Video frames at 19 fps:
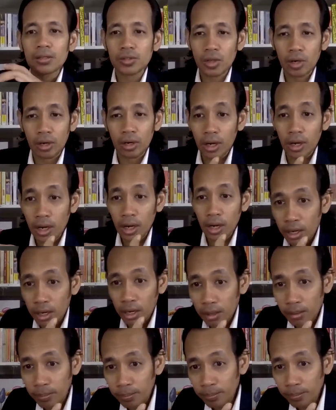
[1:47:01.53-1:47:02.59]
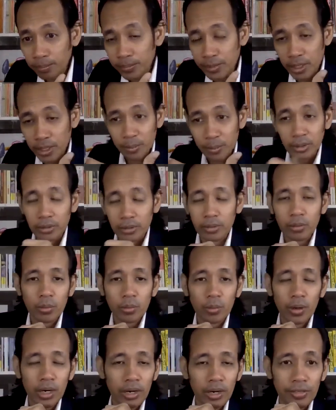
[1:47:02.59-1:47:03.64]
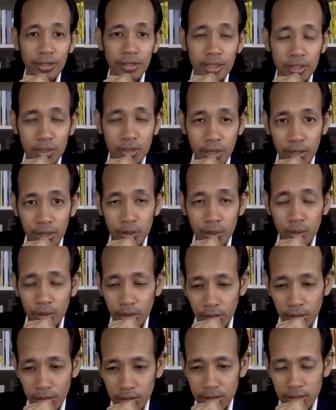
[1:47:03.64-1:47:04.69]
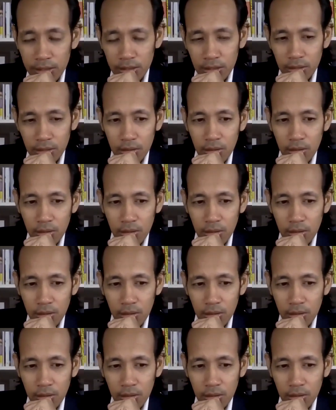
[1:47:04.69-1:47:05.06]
So, um, Samuel, one of the things you can do is